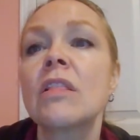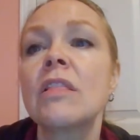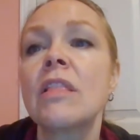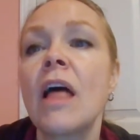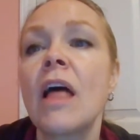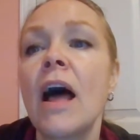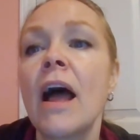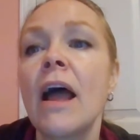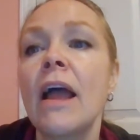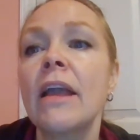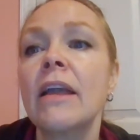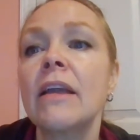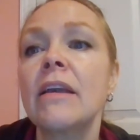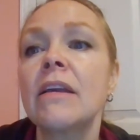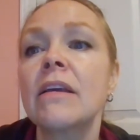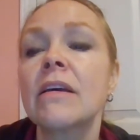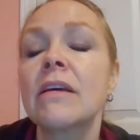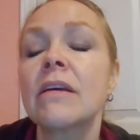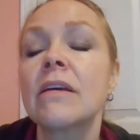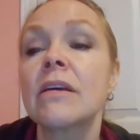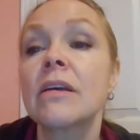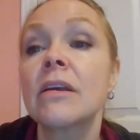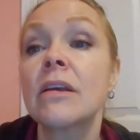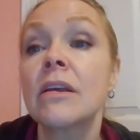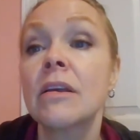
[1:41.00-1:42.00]

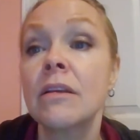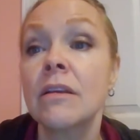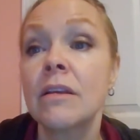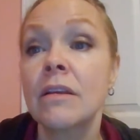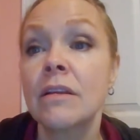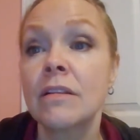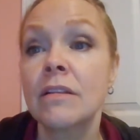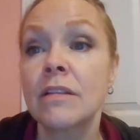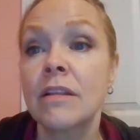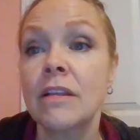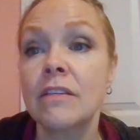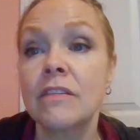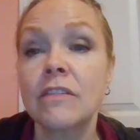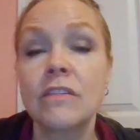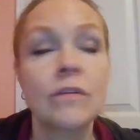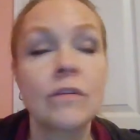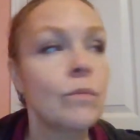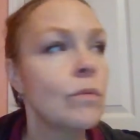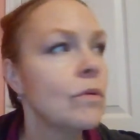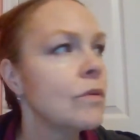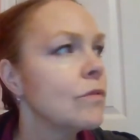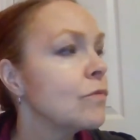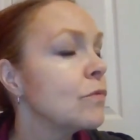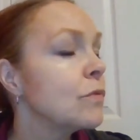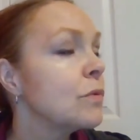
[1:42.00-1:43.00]
like, let's see,
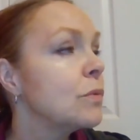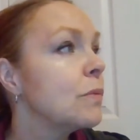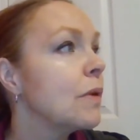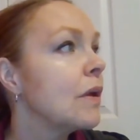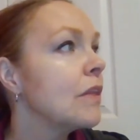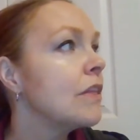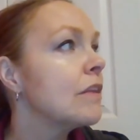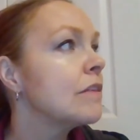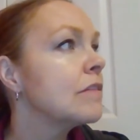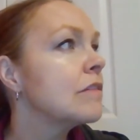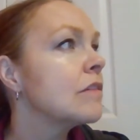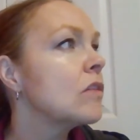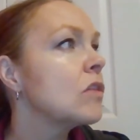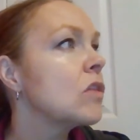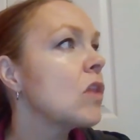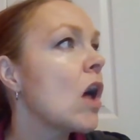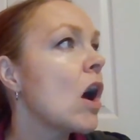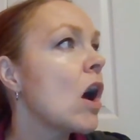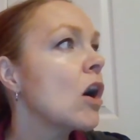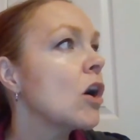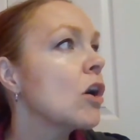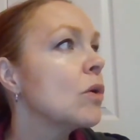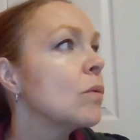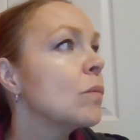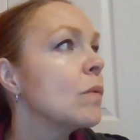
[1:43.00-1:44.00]
what have we read that's a
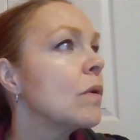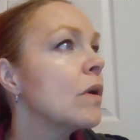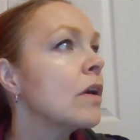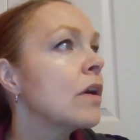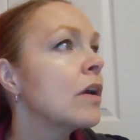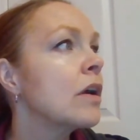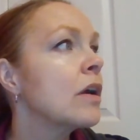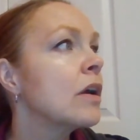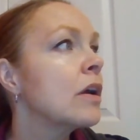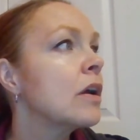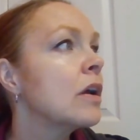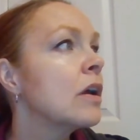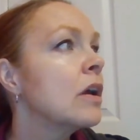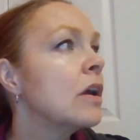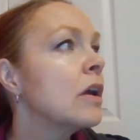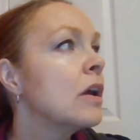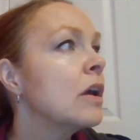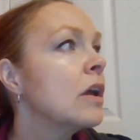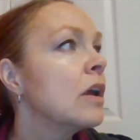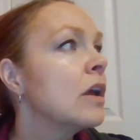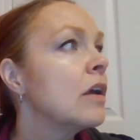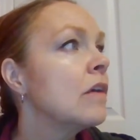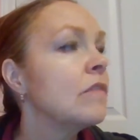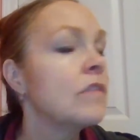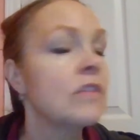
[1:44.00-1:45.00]
longer work?
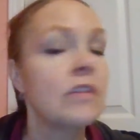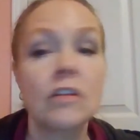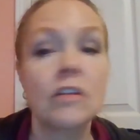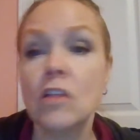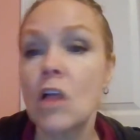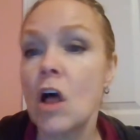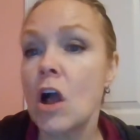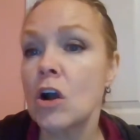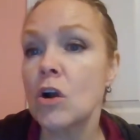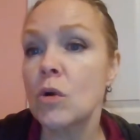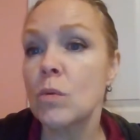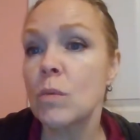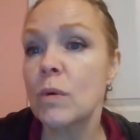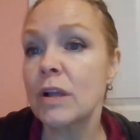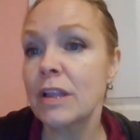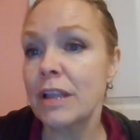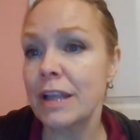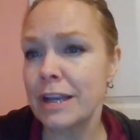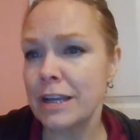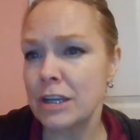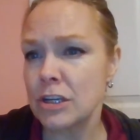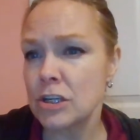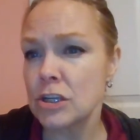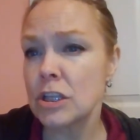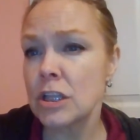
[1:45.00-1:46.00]
If it's a longer work
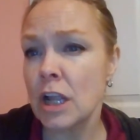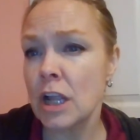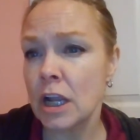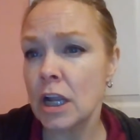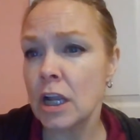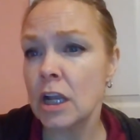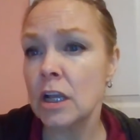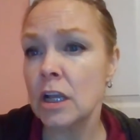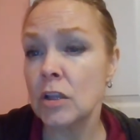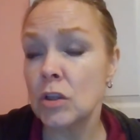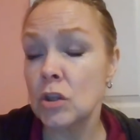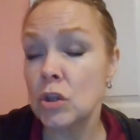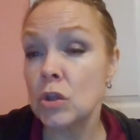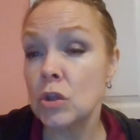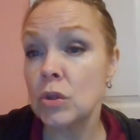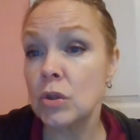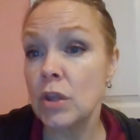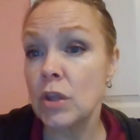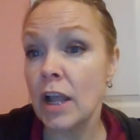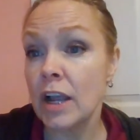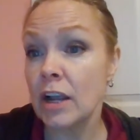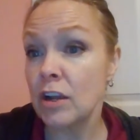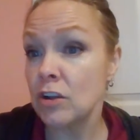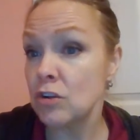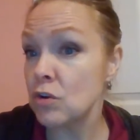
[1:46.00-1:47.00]
like a
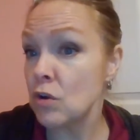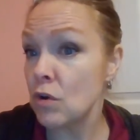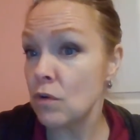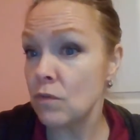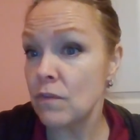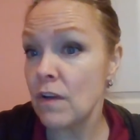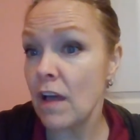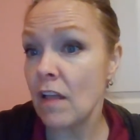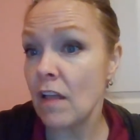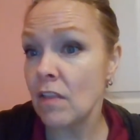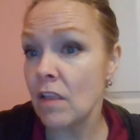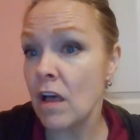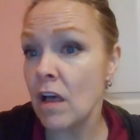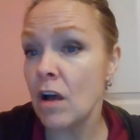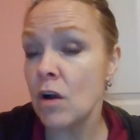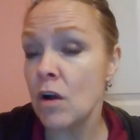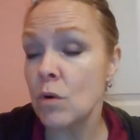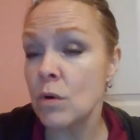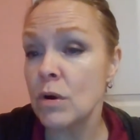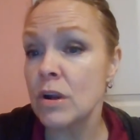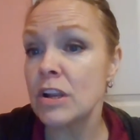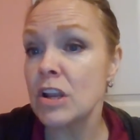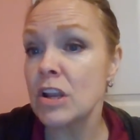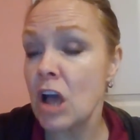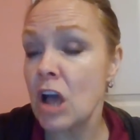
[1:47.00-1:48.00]
novella
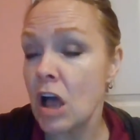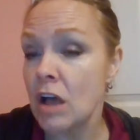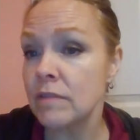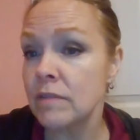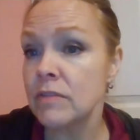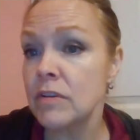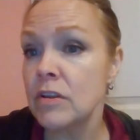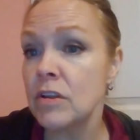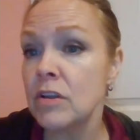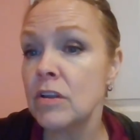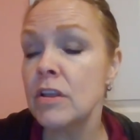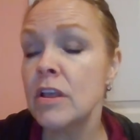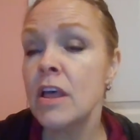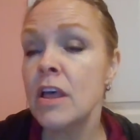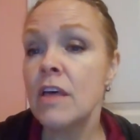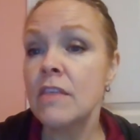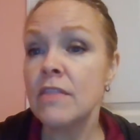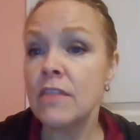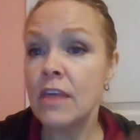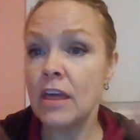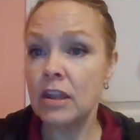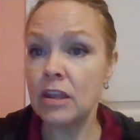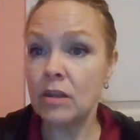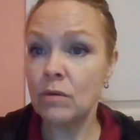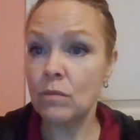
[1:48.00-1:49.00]
or a novel,
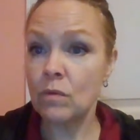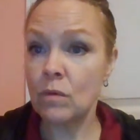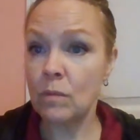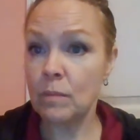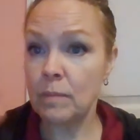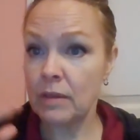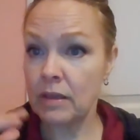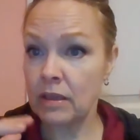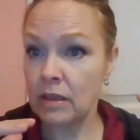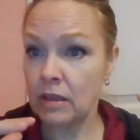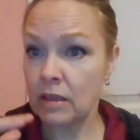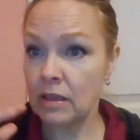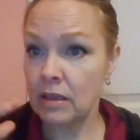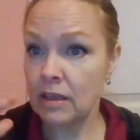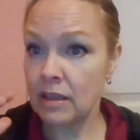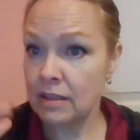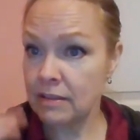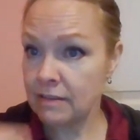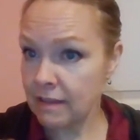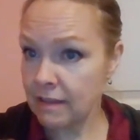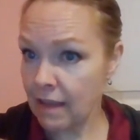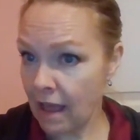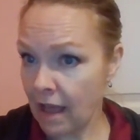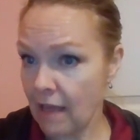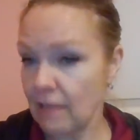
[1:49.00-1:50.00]
then it will be
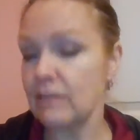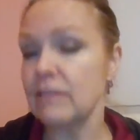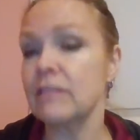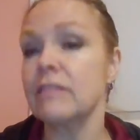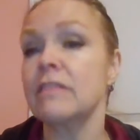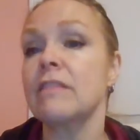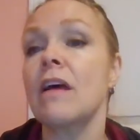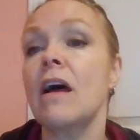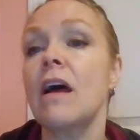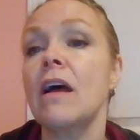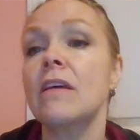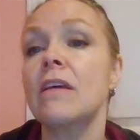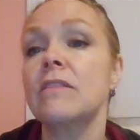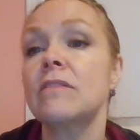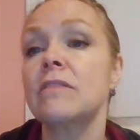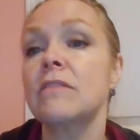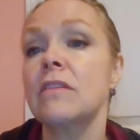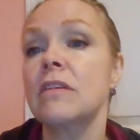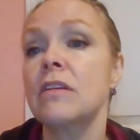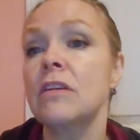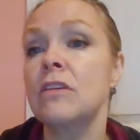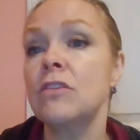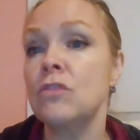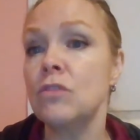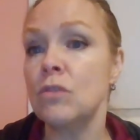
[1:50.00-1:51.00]
italicized
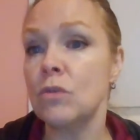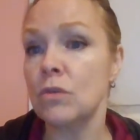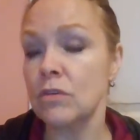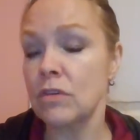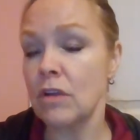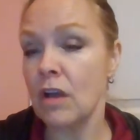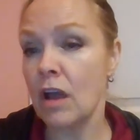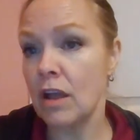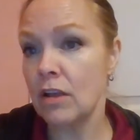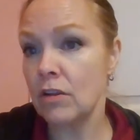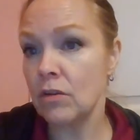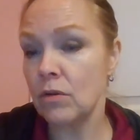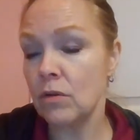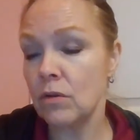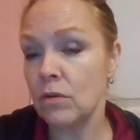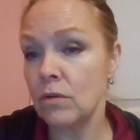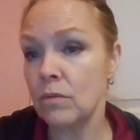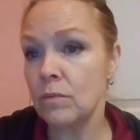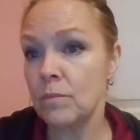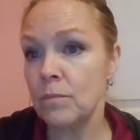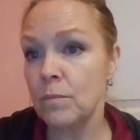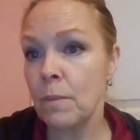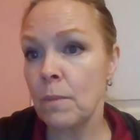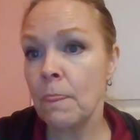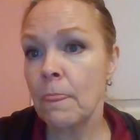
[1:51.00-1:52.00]
in your title.